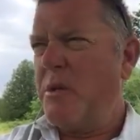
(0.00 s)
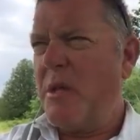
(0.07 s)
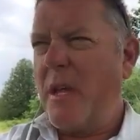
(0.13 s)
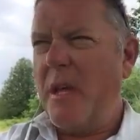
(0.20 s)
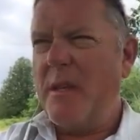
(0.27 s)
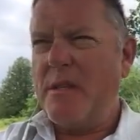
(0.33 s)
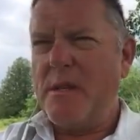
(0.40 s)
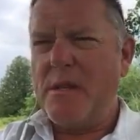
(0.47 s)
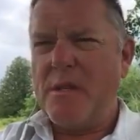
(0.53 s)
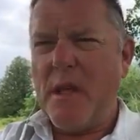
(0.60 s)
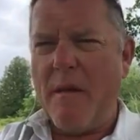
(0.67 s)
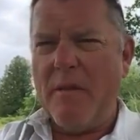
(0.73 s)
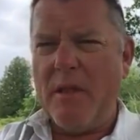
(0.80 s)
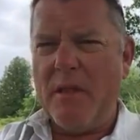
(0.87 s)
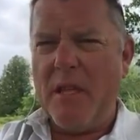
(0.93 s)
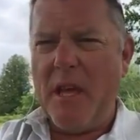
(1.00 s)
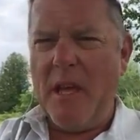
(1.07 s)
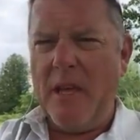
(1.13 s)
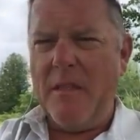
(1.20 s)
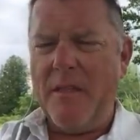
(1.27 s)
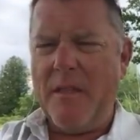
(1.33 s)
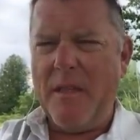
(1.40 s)
Today is the
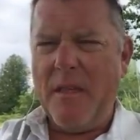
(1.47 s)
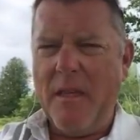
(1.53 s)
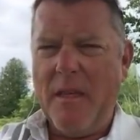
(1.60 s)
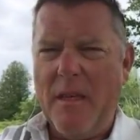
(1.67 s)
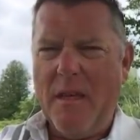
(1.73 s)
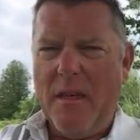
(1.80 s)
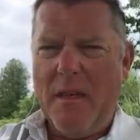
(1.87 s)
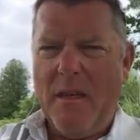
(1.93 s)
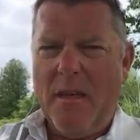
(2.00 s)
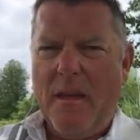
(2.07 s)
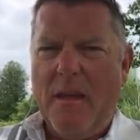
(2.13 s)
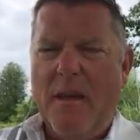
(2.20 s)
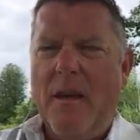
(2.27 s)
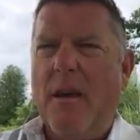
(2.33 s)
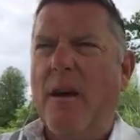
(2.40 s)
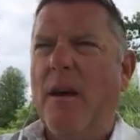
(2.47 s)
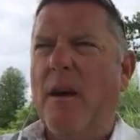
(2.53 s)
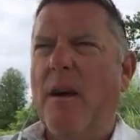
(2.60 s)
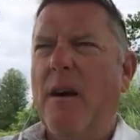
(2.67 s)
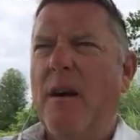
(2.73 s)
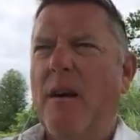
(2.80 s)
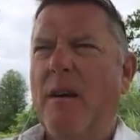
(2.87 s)
17th
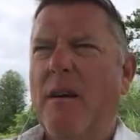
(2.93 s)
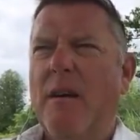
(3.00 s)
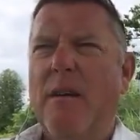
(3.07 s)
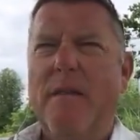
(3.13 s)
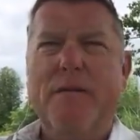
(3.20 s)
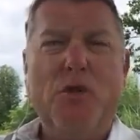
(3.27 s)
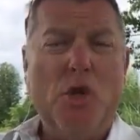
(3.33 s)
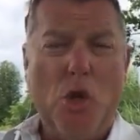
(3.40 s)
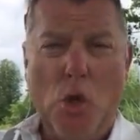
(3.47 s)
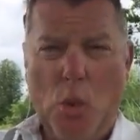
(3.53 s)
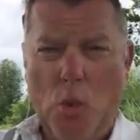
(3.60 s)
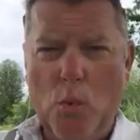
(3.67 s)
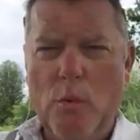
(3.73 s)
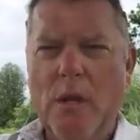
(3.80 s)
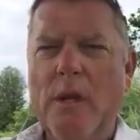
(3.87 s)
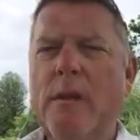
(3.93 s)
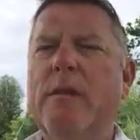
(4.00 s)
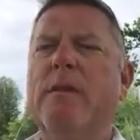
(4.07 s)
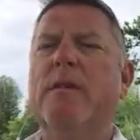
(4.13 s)
of June.